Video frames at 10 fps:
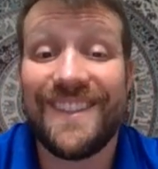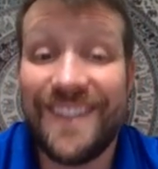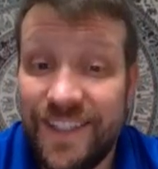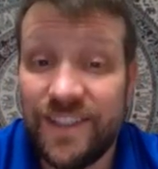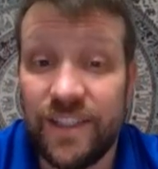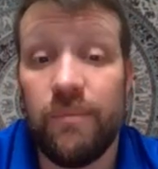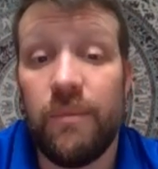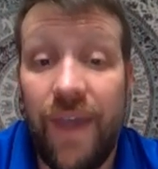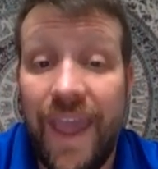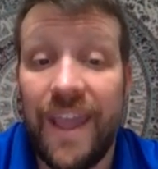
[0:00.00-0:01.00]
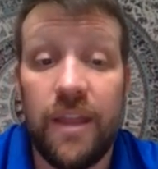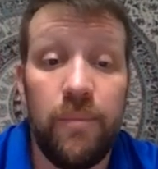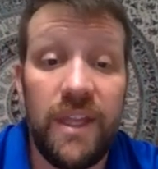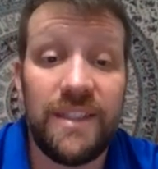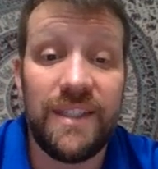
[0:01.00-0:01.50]
system of A
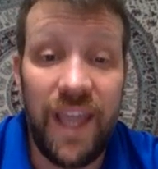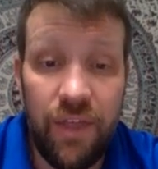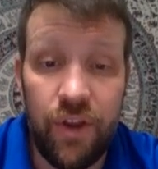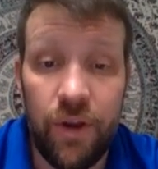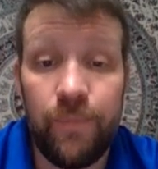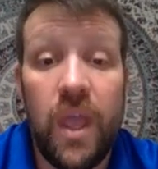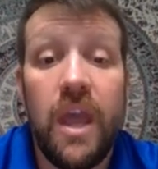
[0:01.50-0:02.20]
and B together.